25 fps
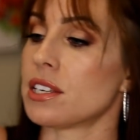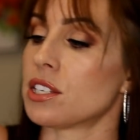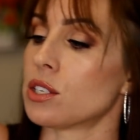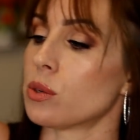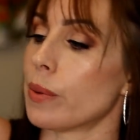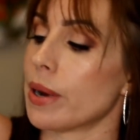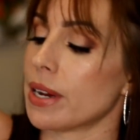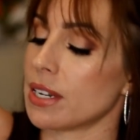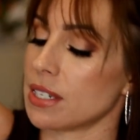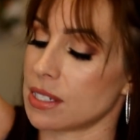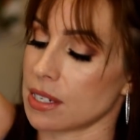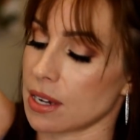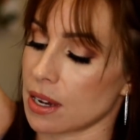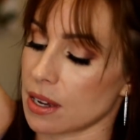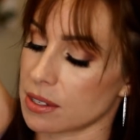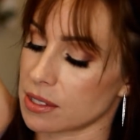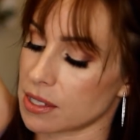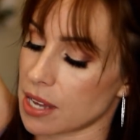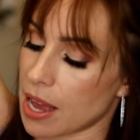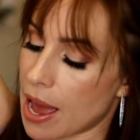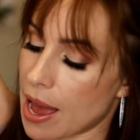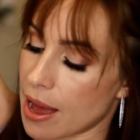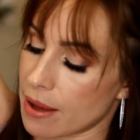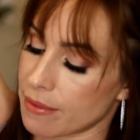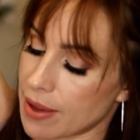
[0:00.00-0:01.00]
This one
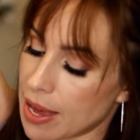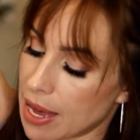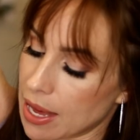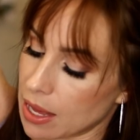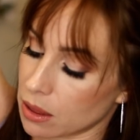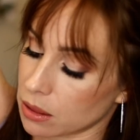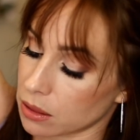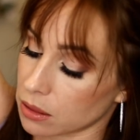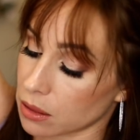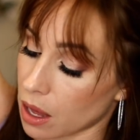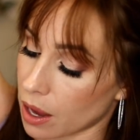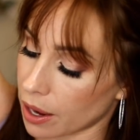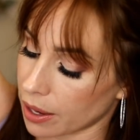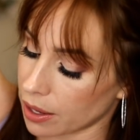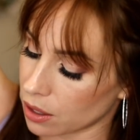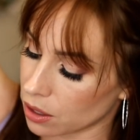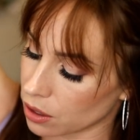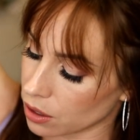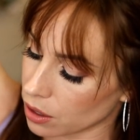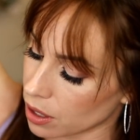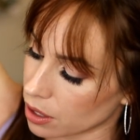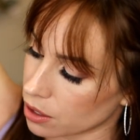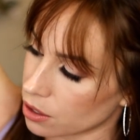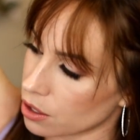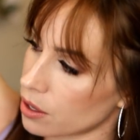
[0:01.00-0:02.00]
does have a
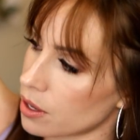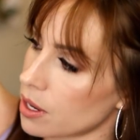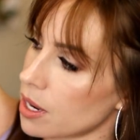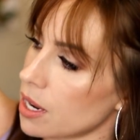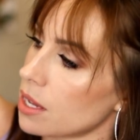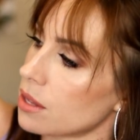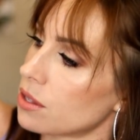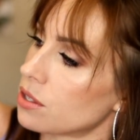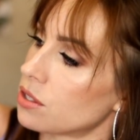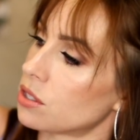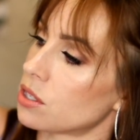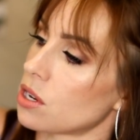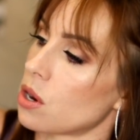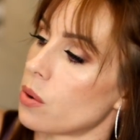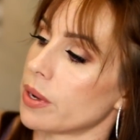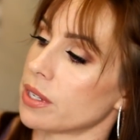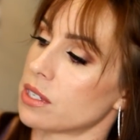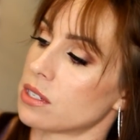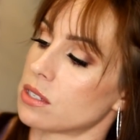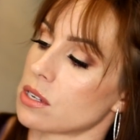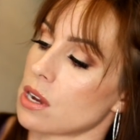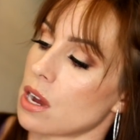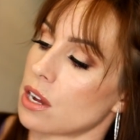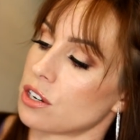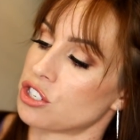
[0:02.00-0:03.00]
liner underneath, so
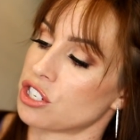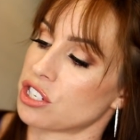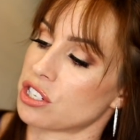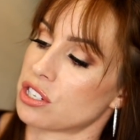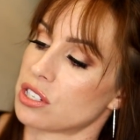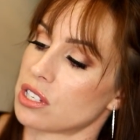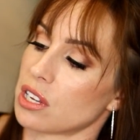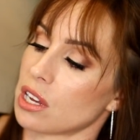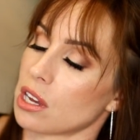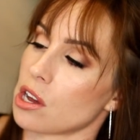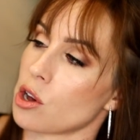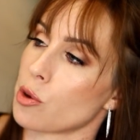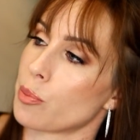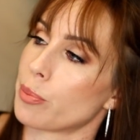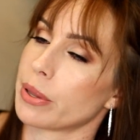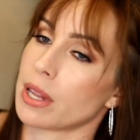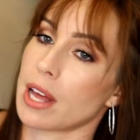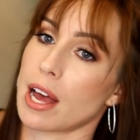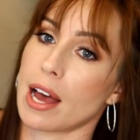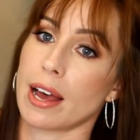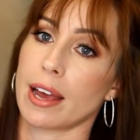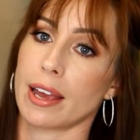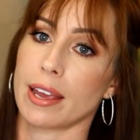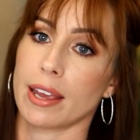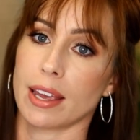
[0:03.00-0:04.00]
it's not just single
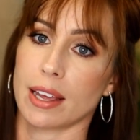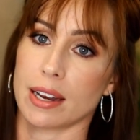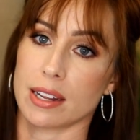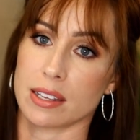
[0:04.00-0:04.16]
ply.